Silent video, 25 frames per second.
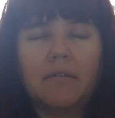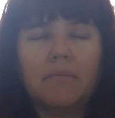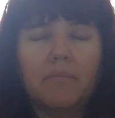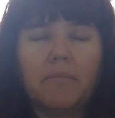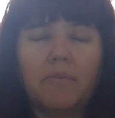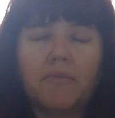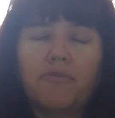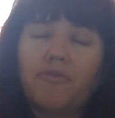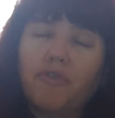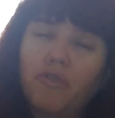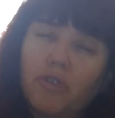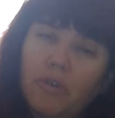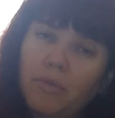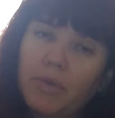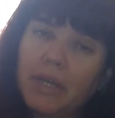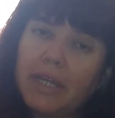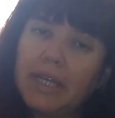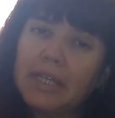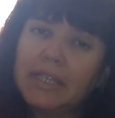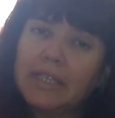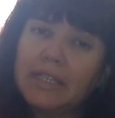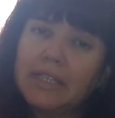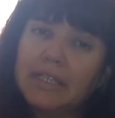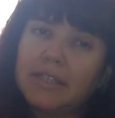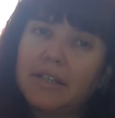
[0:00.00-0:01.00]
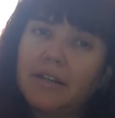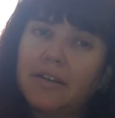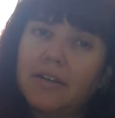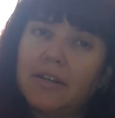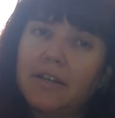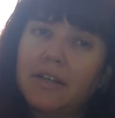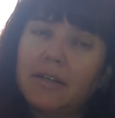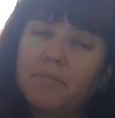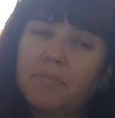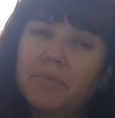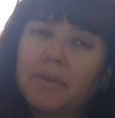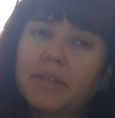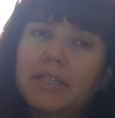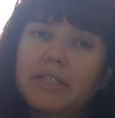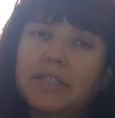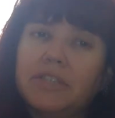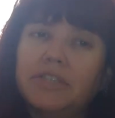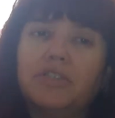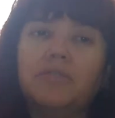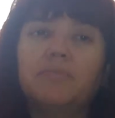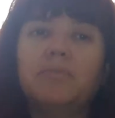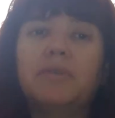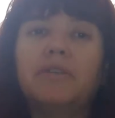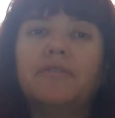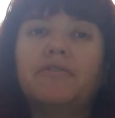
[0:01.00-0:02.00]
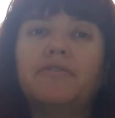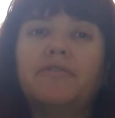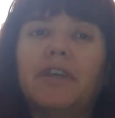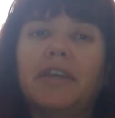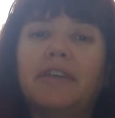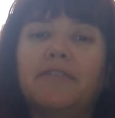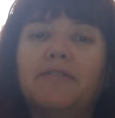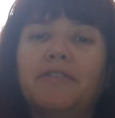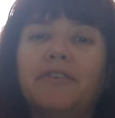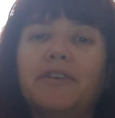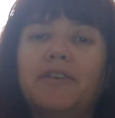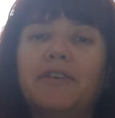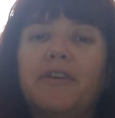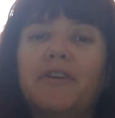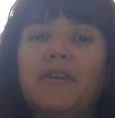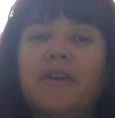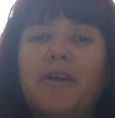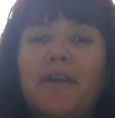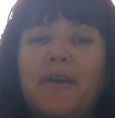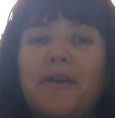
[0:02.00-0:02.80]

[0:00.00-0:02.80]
Before we get started, please do me a favor.